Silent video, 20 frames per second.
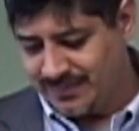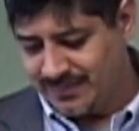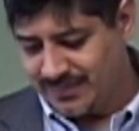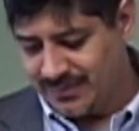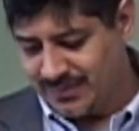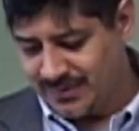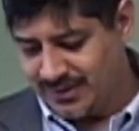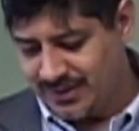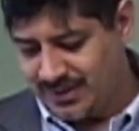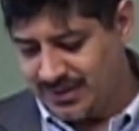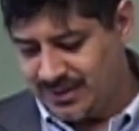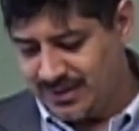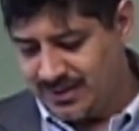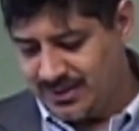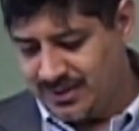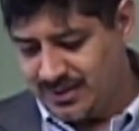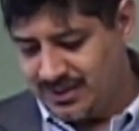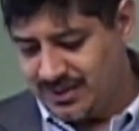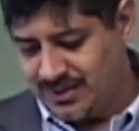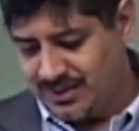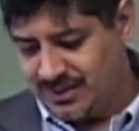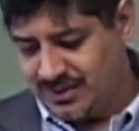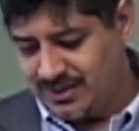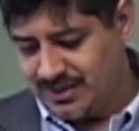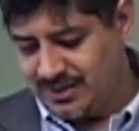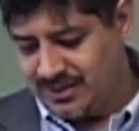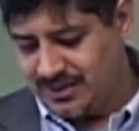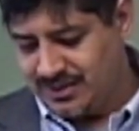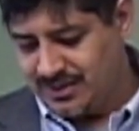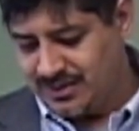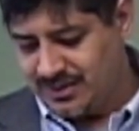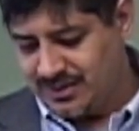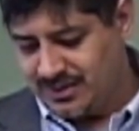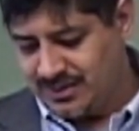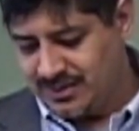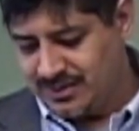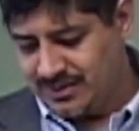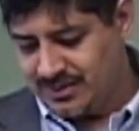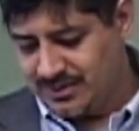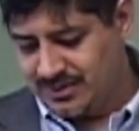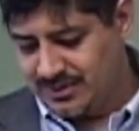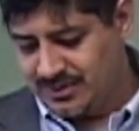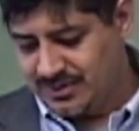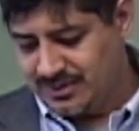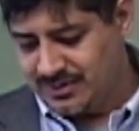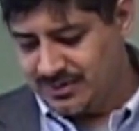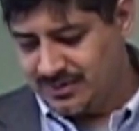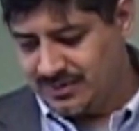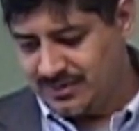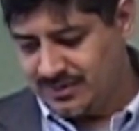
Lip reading: No one is speaking in this clip.